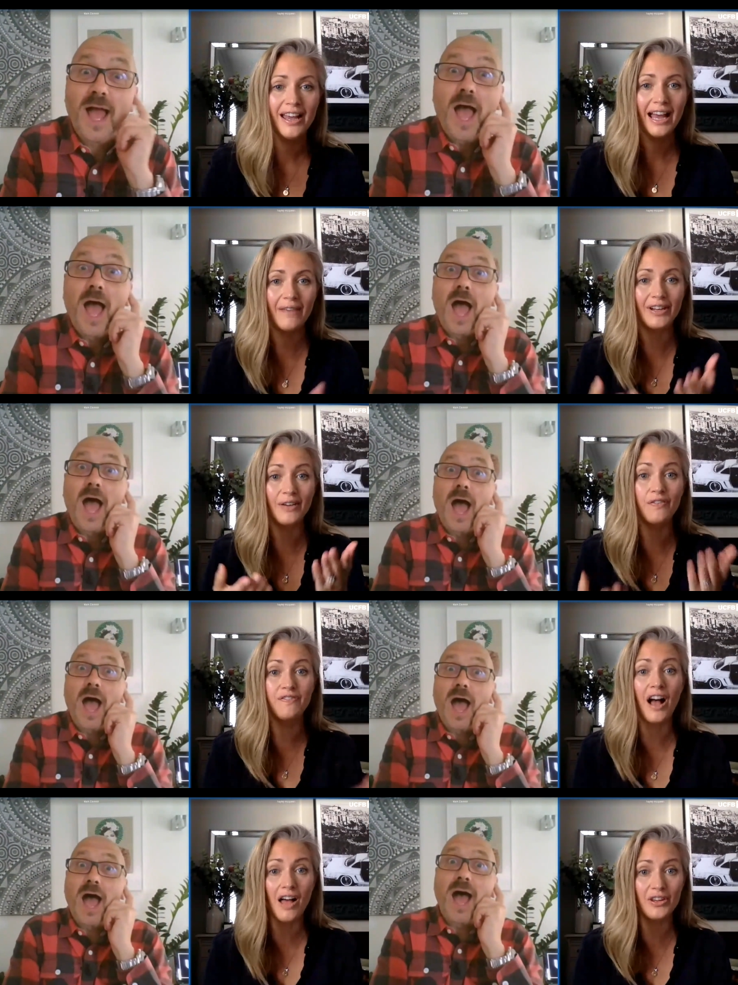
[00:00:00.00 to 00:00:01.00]
Speaker 1: Having a
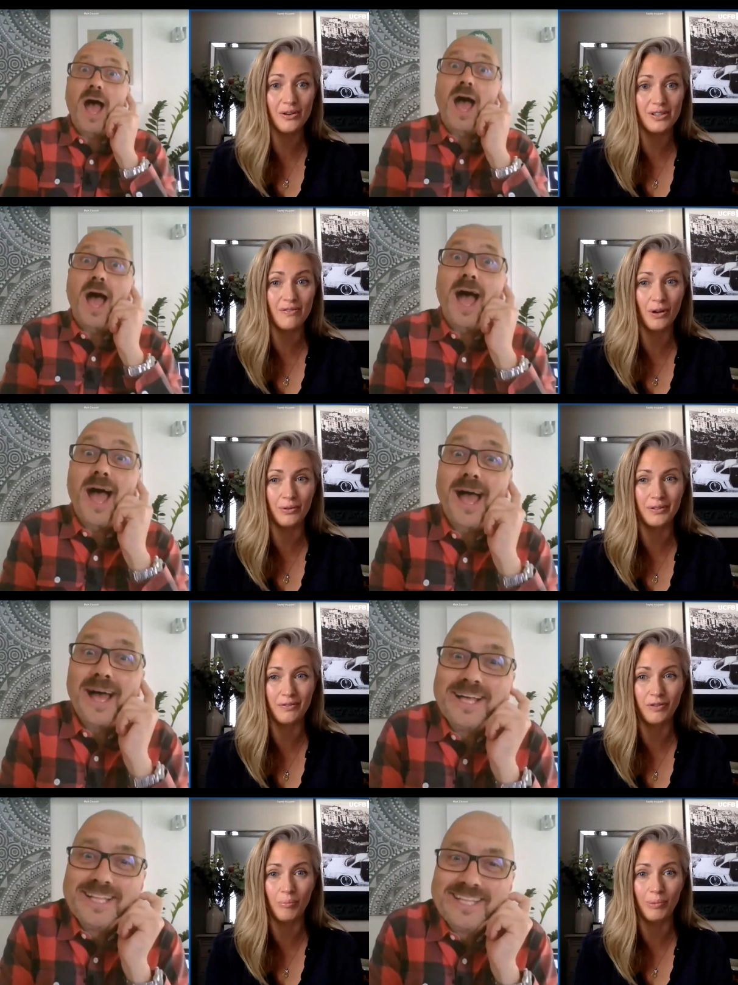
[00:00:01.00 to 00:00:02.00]
father who's involved in
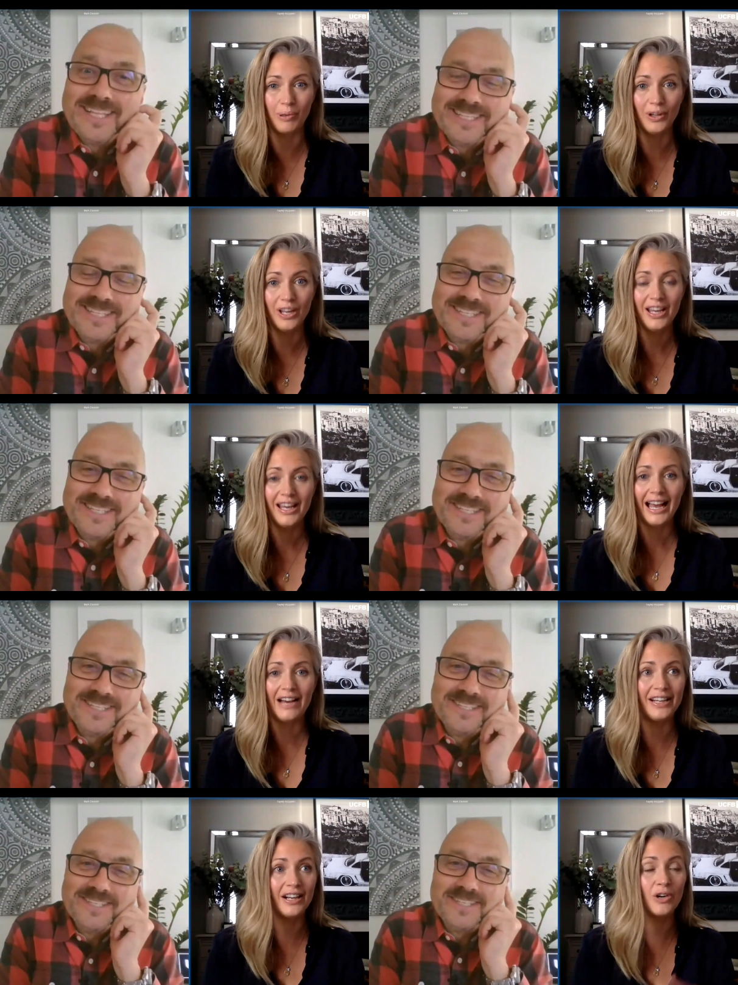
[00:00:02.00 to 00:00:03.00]
football,
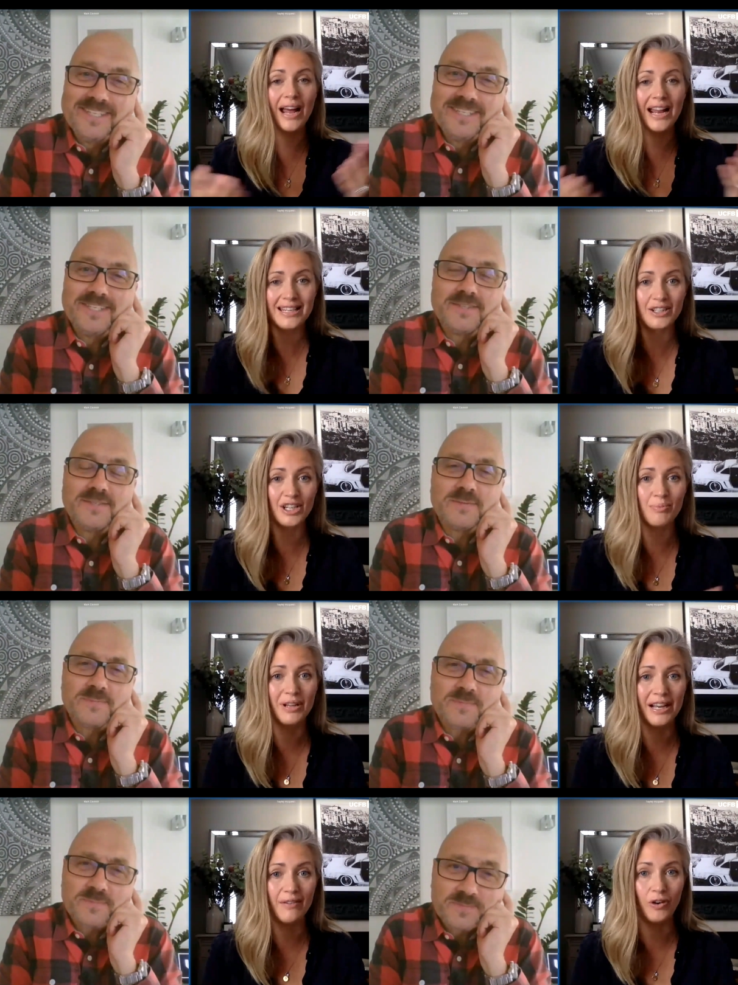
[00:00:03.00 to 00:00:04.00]
having a granddad who
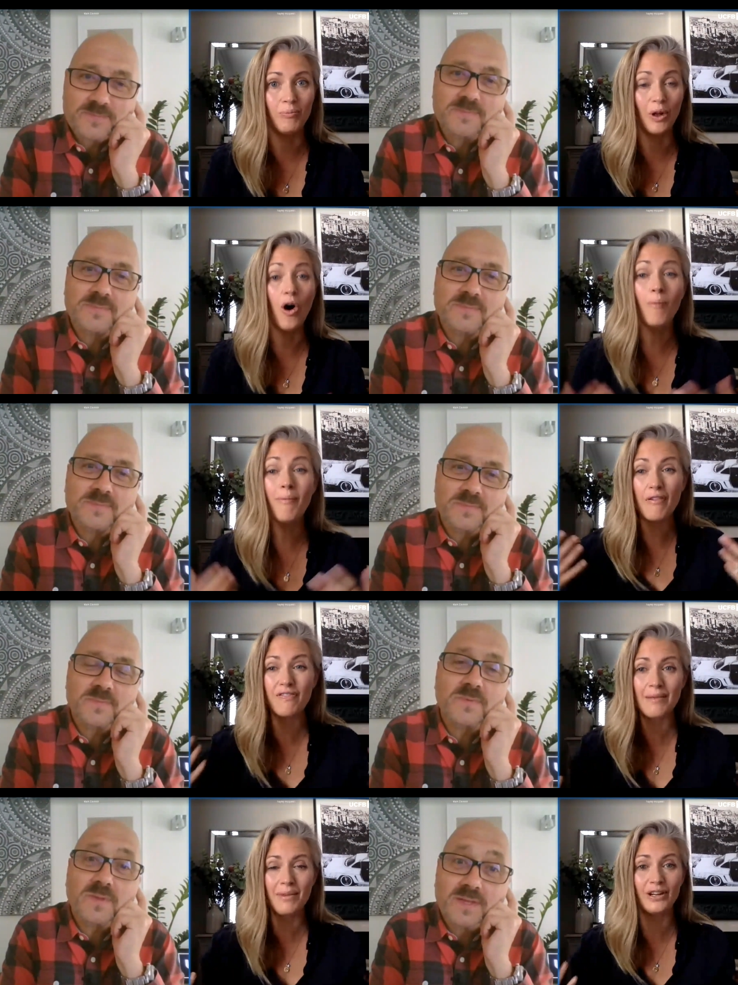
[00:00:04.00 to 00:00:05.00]
played football, all my
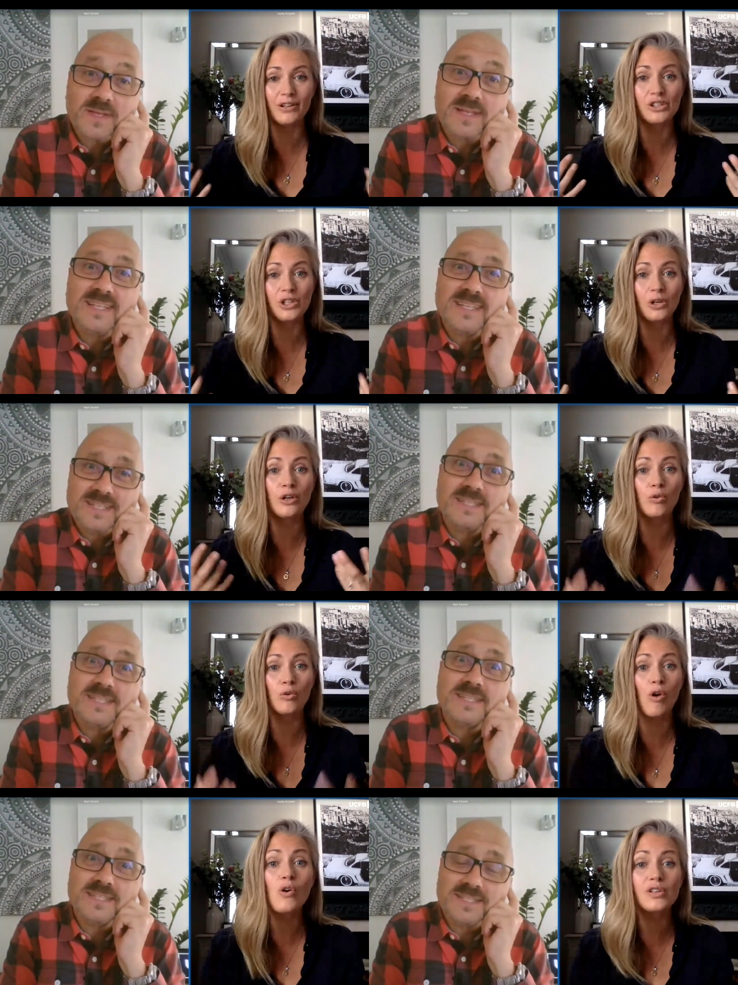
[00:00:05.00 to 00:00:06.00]
family are so
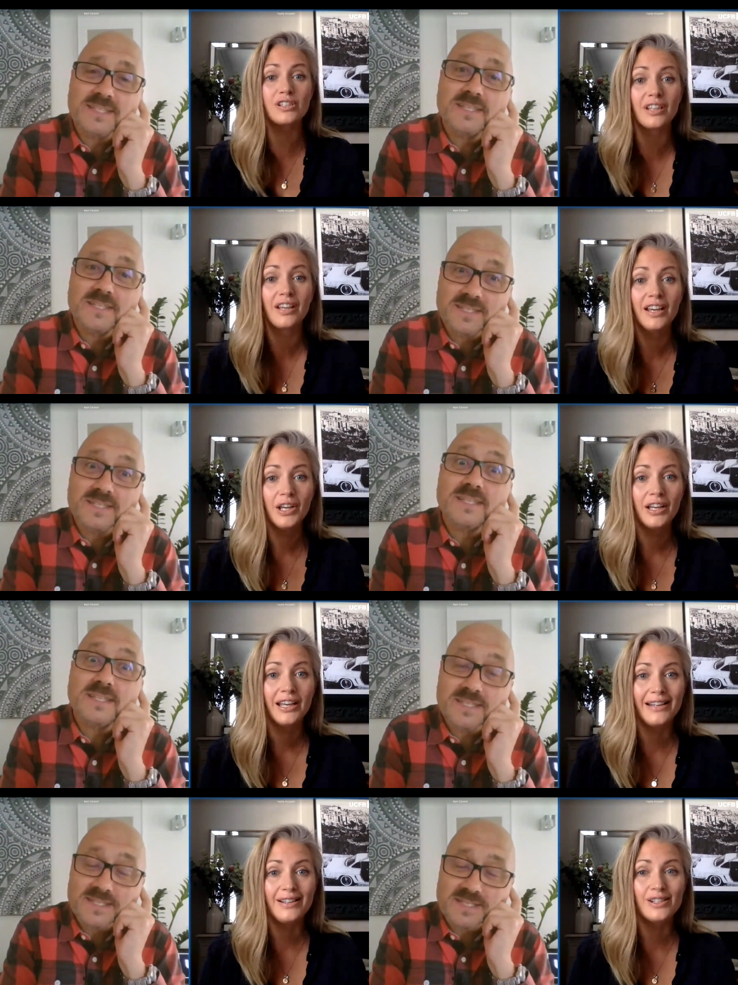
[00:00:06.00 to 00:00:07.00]
engrossed
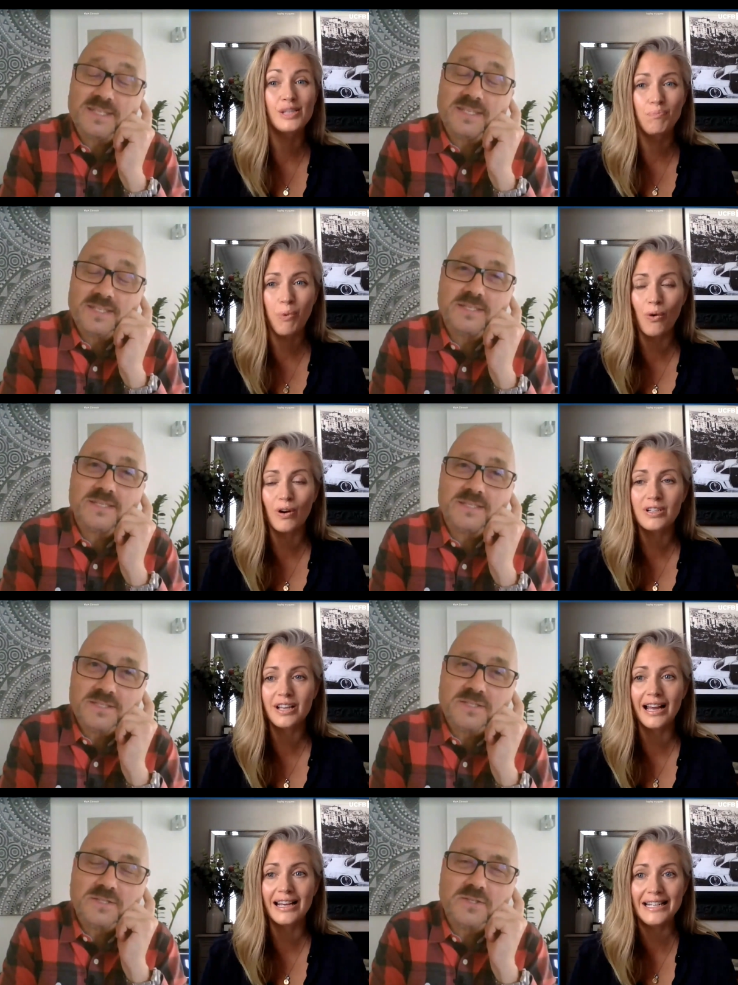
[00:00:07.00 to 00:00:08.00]
in sport,
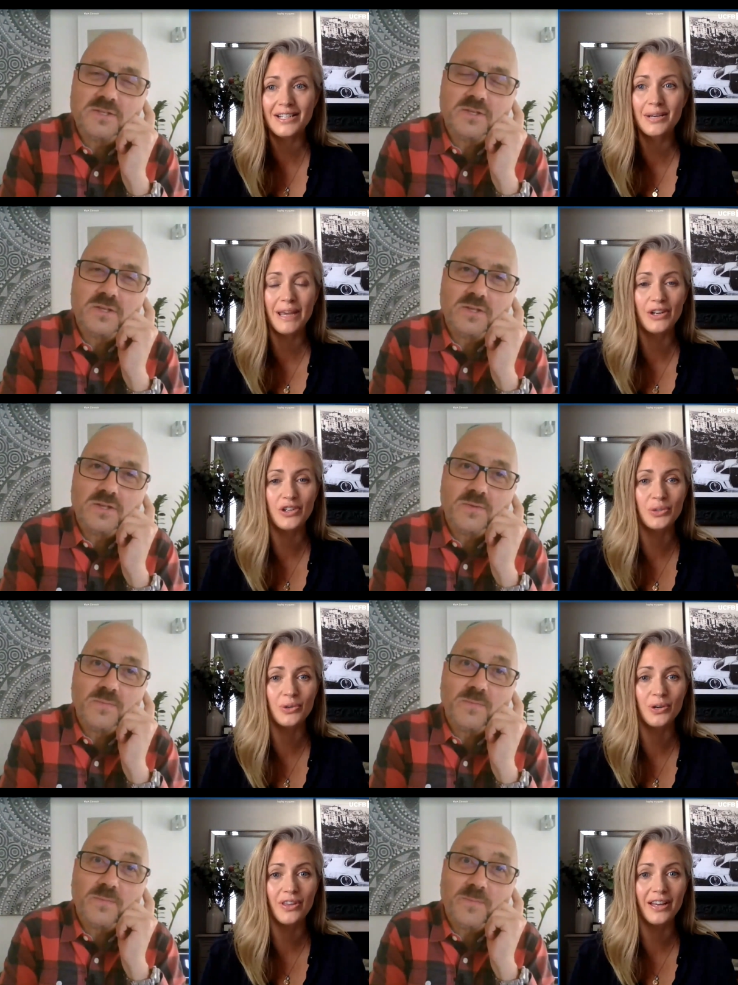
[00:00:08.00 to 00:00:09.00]
I needed to make
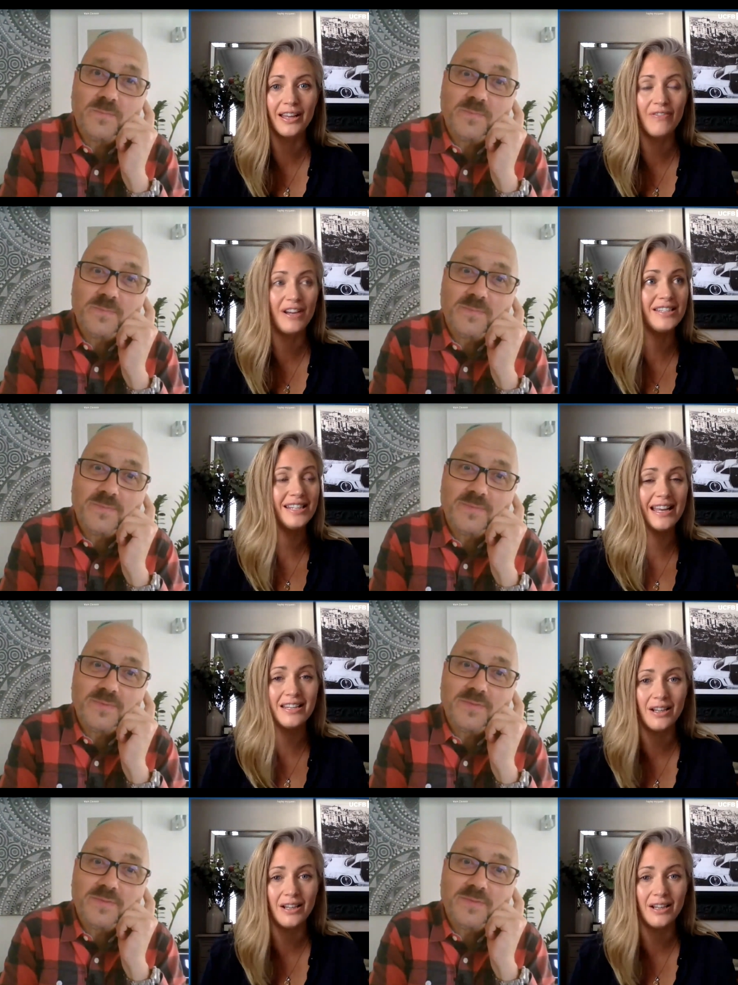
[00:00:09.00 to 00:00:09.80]
sure that if I did end up